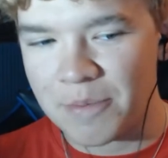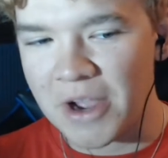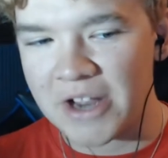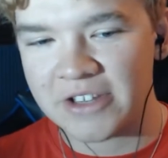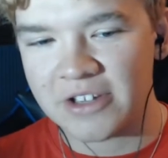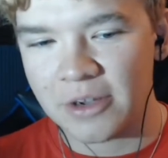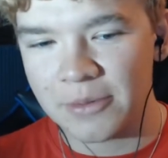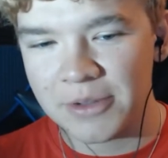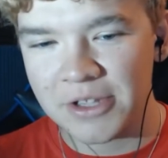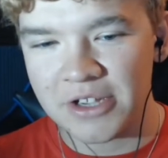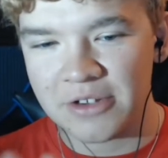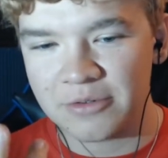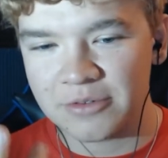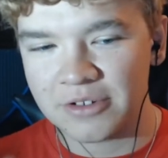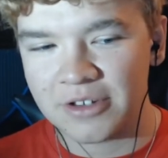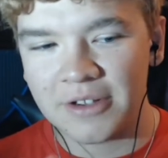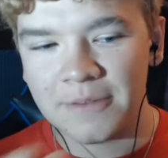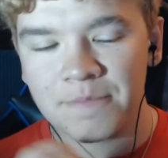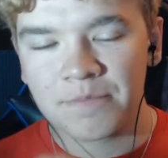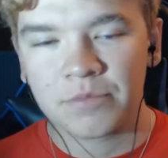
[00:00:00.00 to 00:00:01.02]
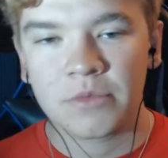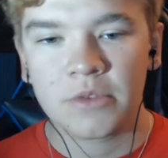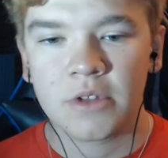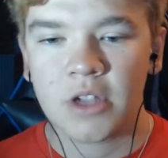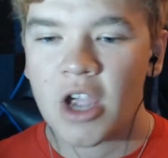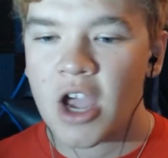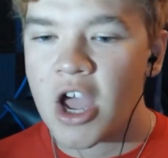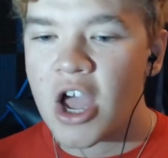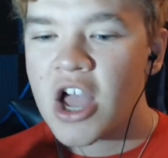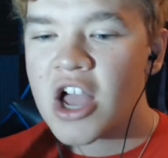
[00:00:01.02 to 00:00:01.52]
W.
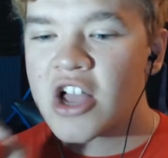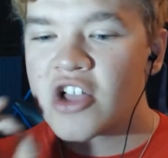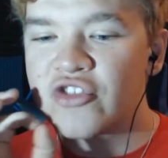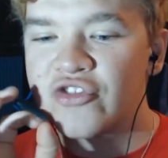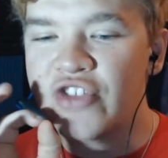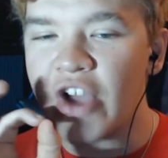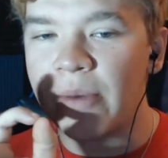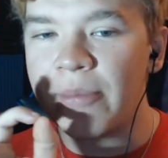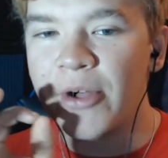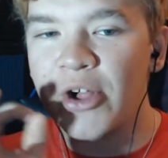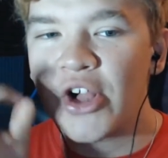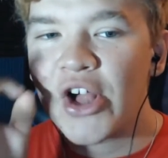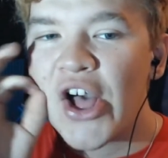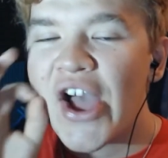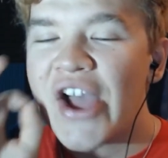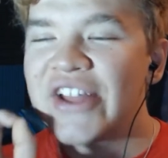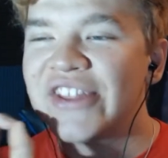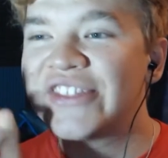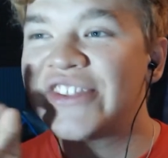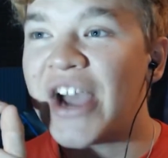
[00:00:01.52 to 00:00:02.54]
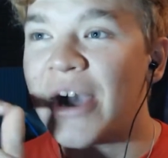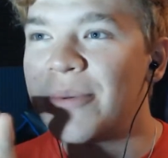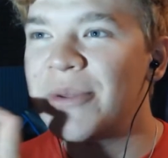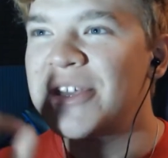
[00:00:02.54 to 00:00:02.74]
Double W